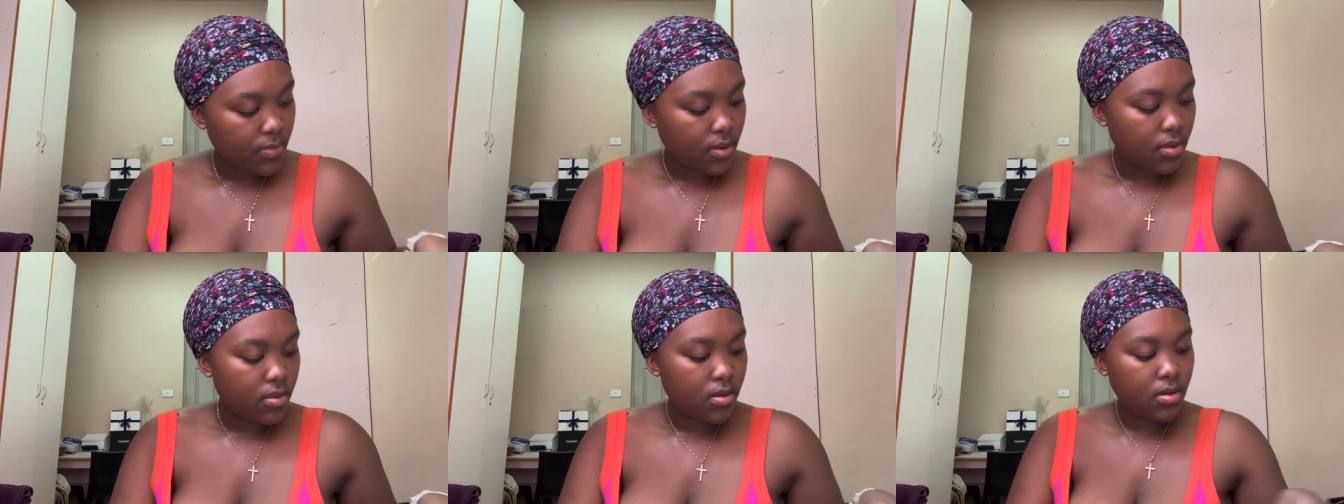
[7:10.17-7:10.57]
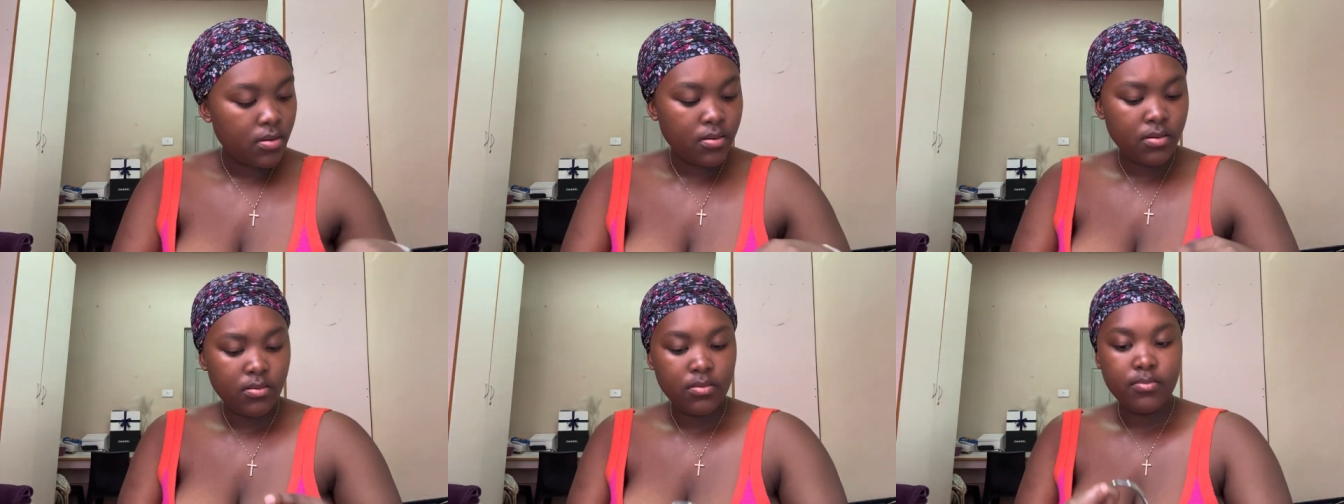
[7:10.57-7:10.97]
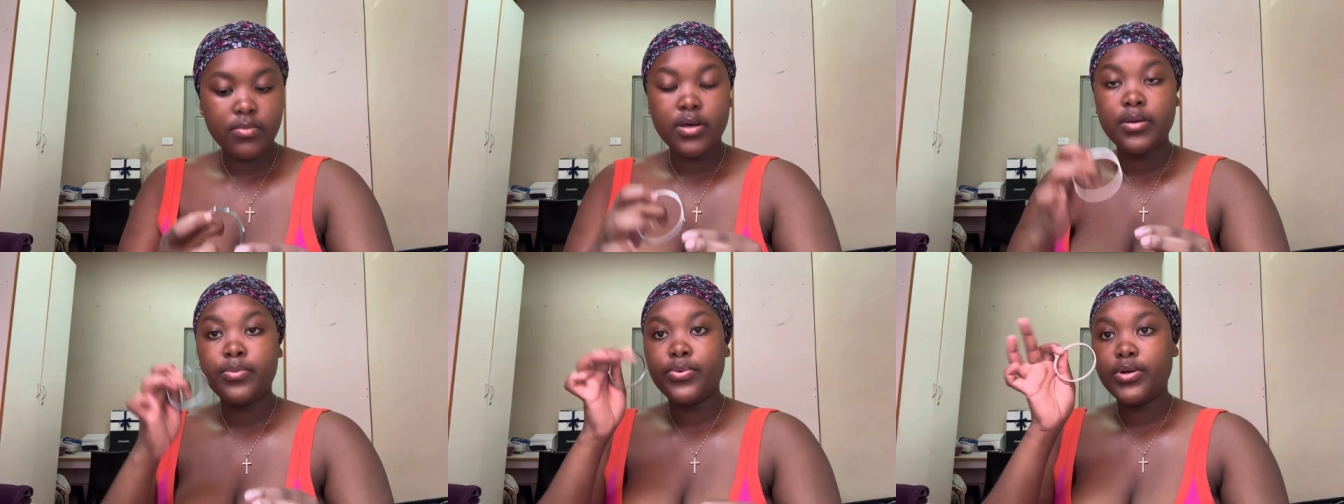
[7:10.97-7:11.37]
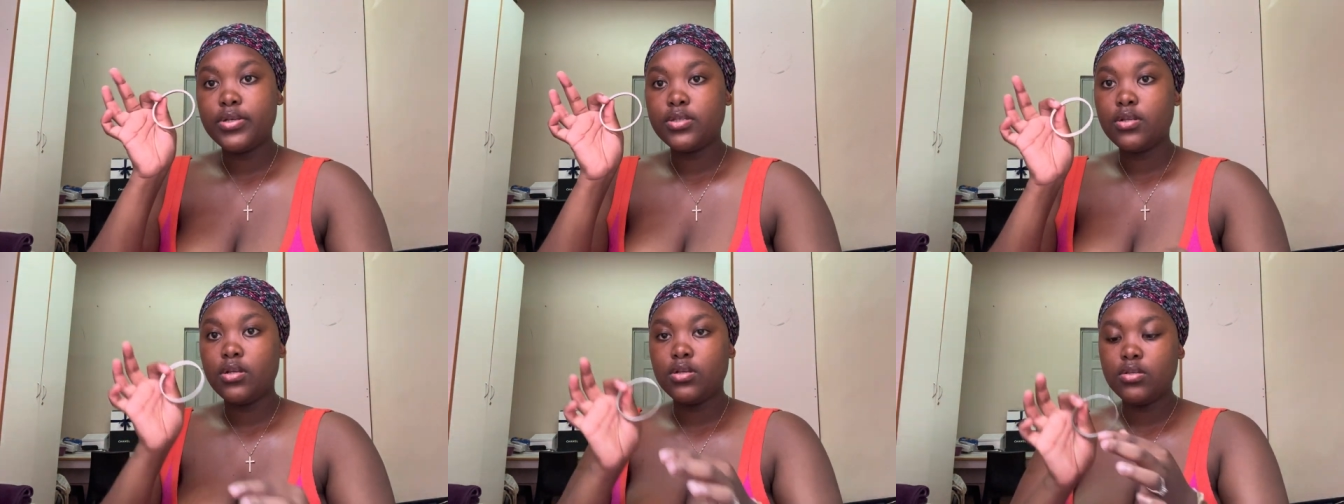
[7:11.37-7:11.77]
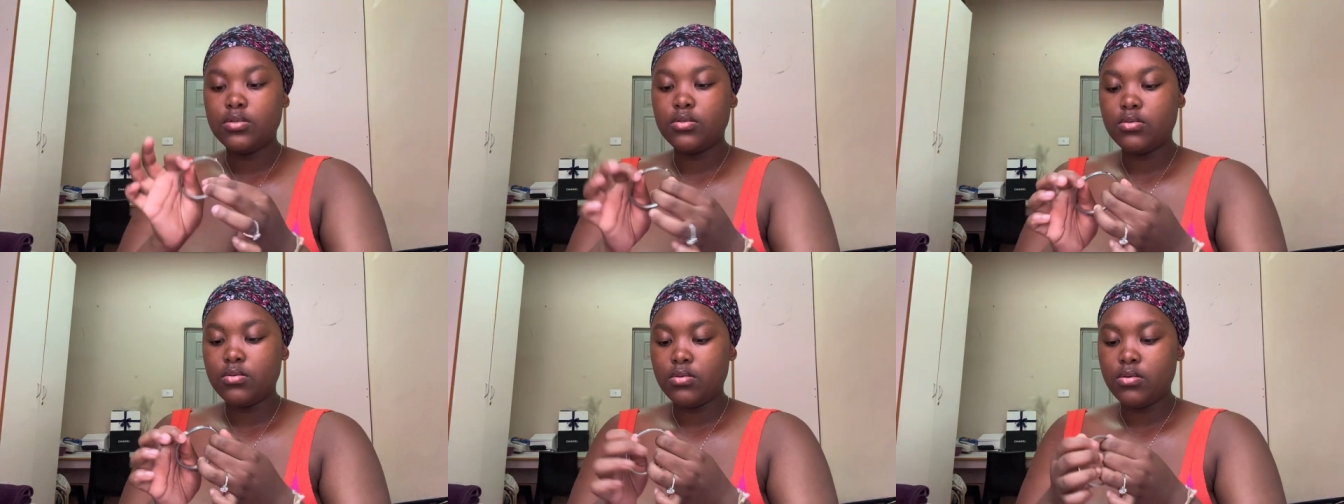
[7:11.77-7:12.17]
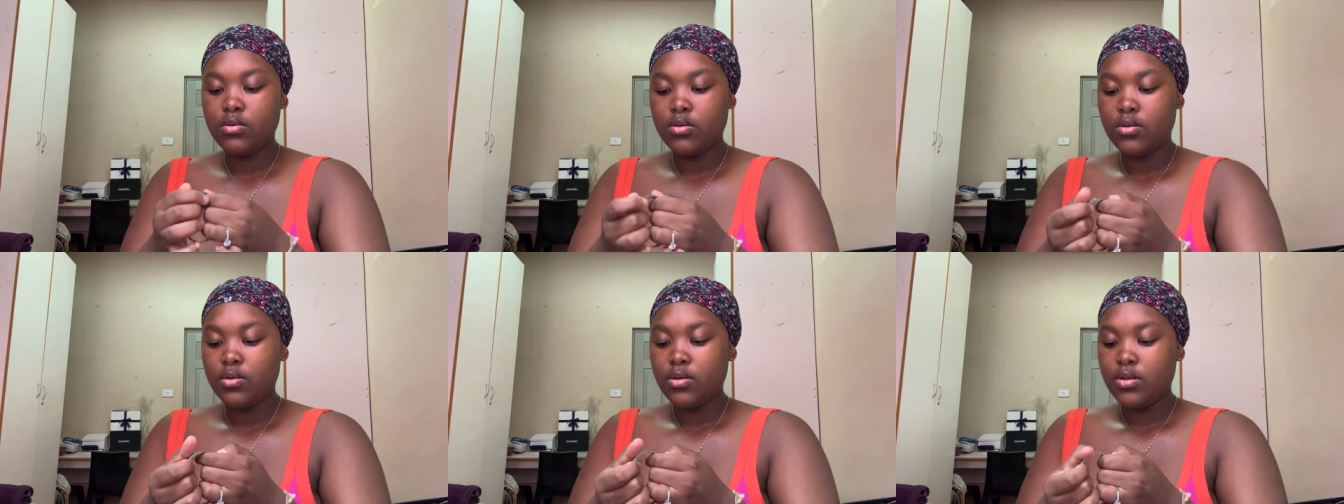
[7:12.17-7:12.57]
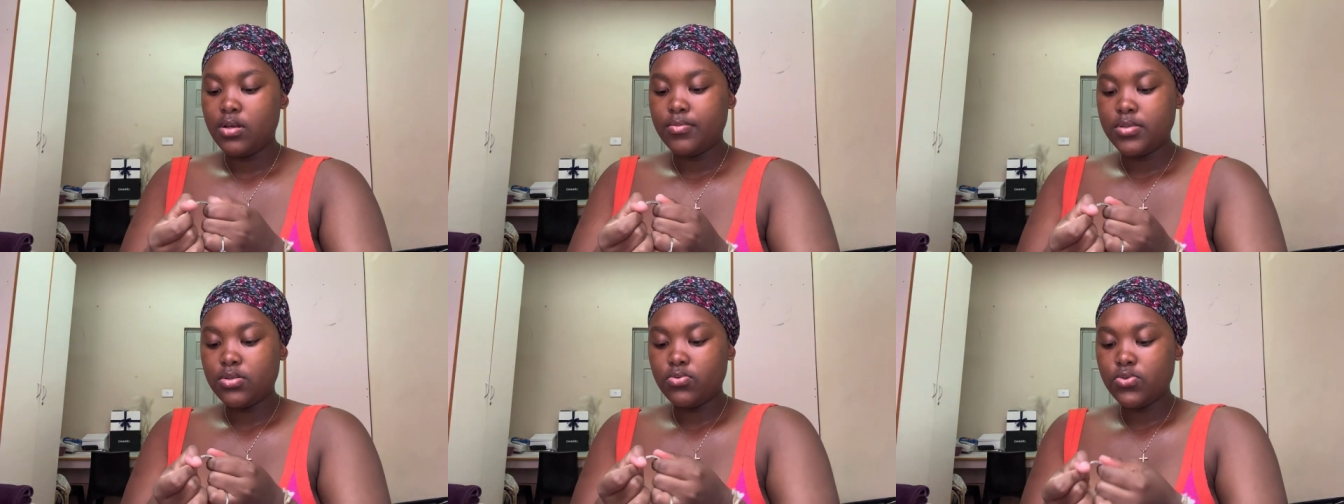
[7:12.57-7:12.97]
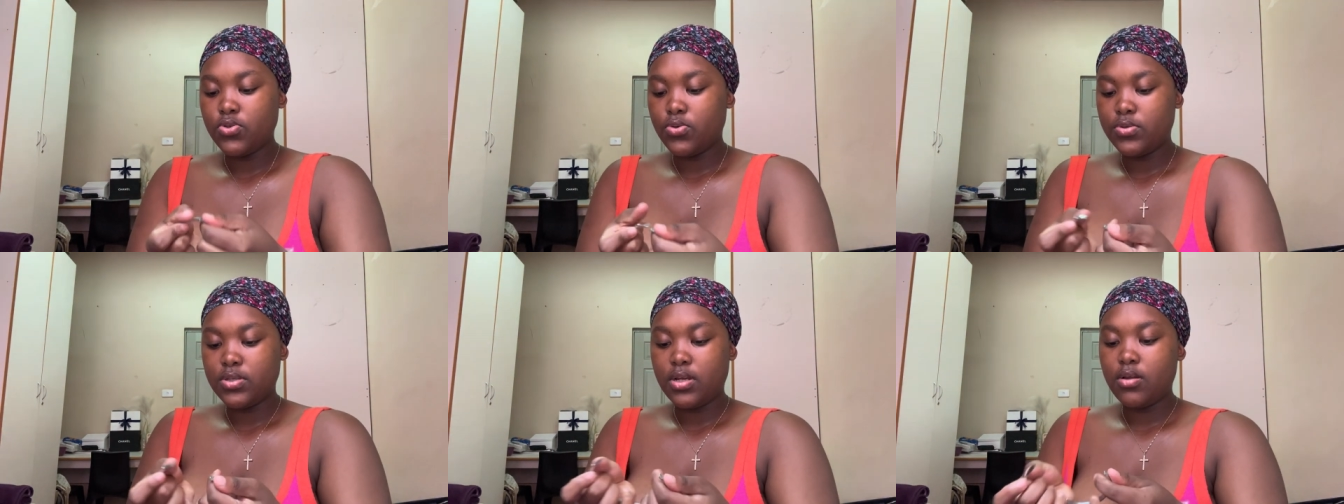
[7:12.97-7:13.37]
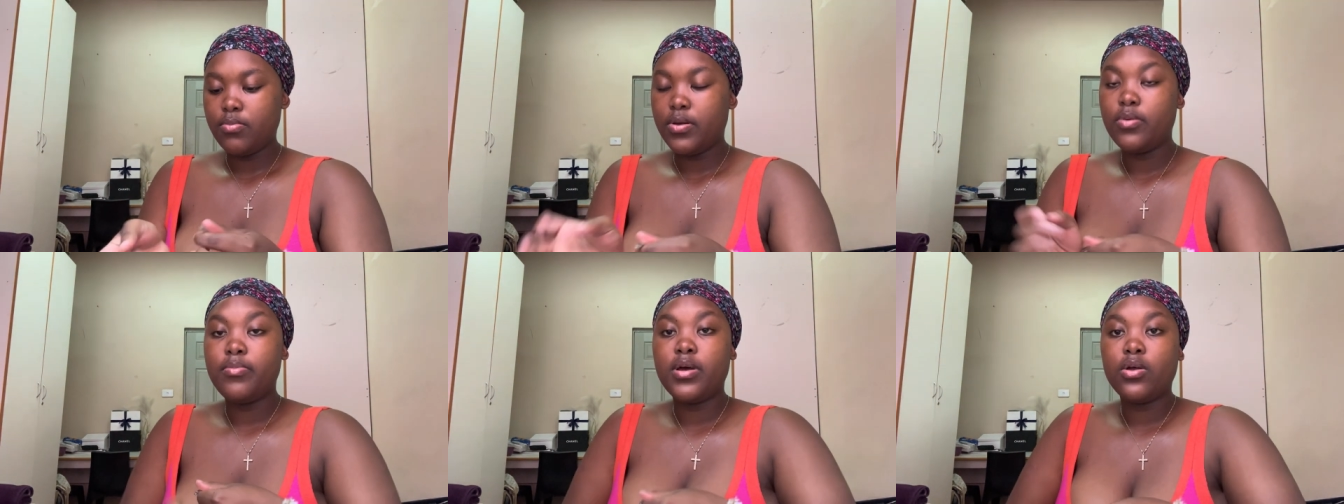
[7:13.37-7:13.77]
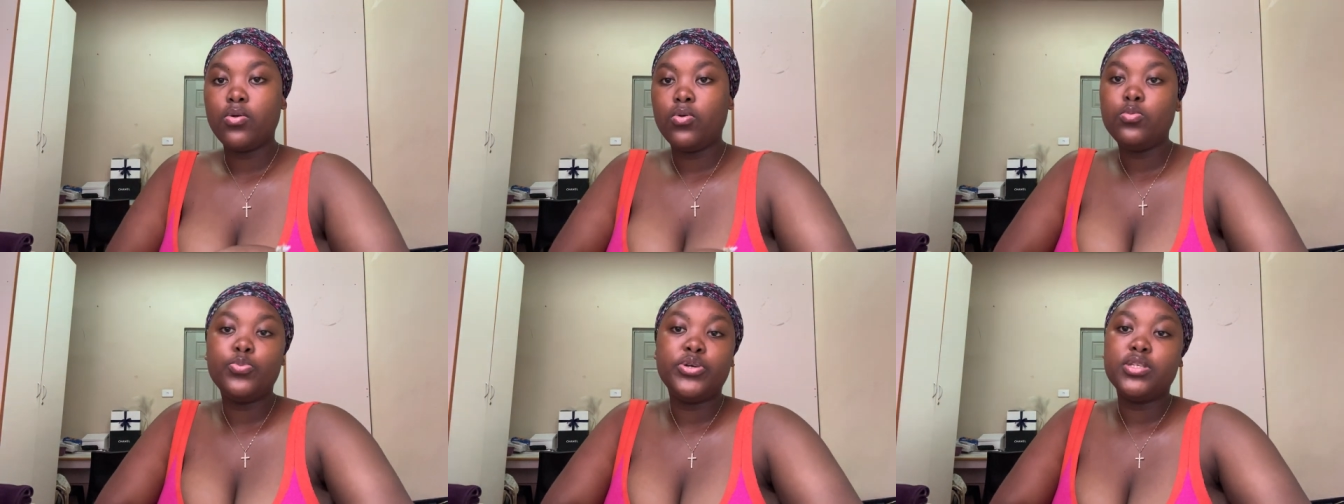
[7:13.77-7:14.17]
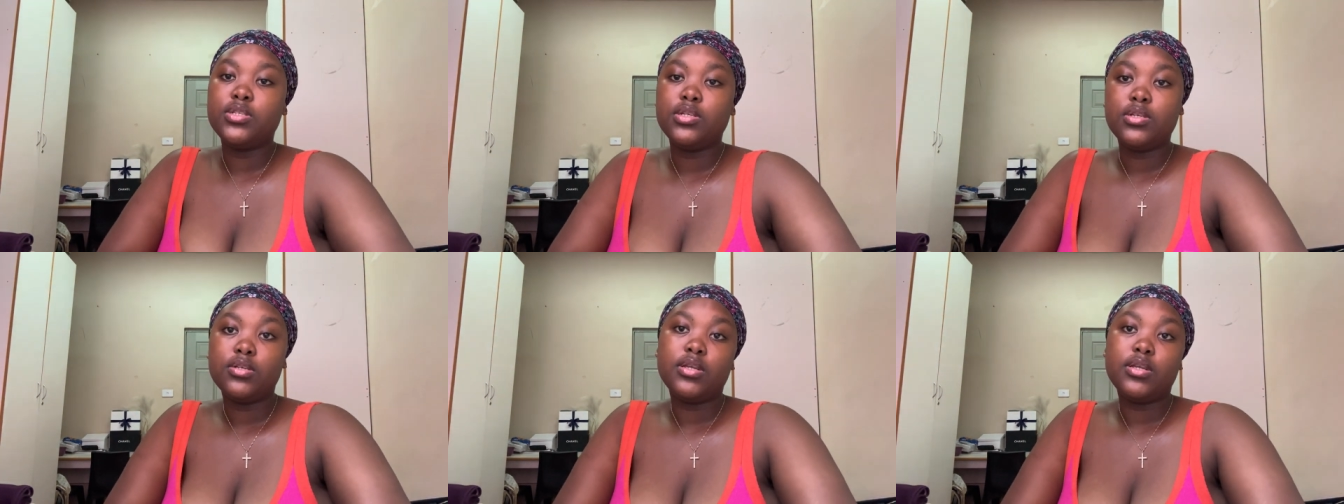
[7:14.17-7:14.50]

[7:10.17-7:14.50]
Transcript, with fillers: Then my bracelet. I'm still so sad about my gold bracelet.